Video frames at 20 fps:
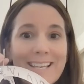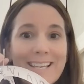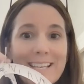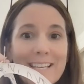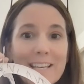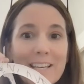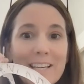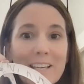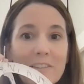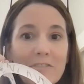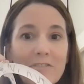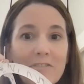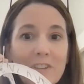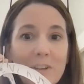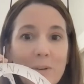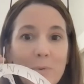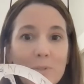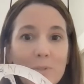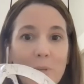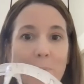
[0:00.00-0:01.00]
if
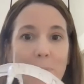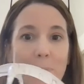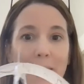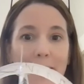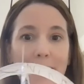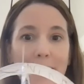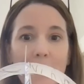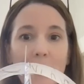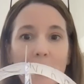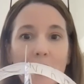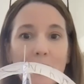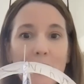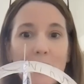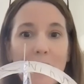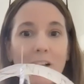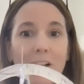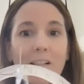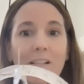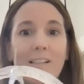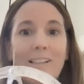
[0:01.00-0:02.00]
it was a
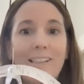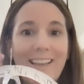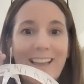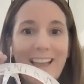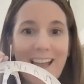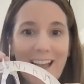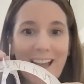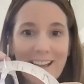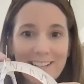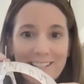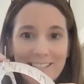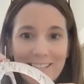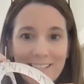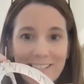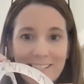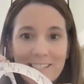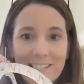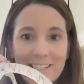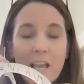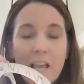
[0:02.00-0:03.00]
parallel
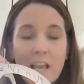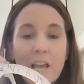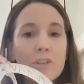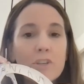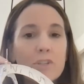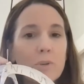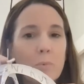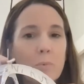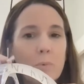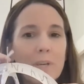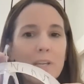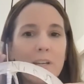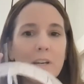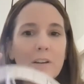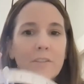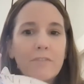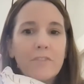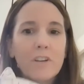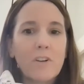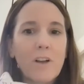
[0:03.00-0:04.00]
axis. So we need
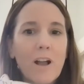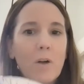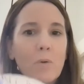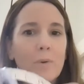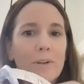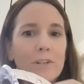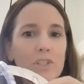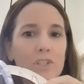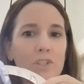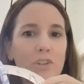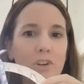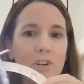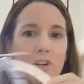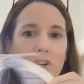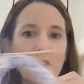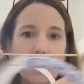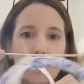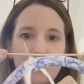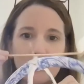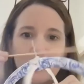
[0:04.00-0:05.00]
to figure out which
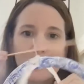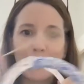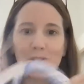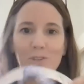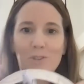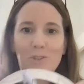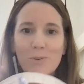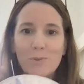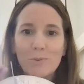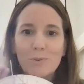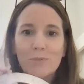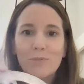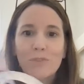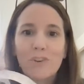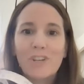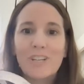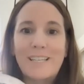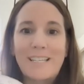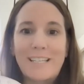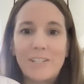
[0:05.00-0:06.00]
term to use
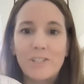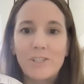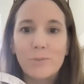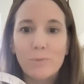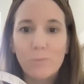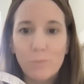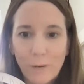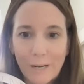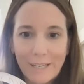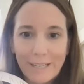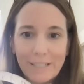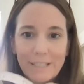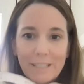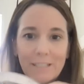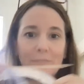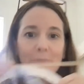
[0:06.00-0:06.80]
for each ring.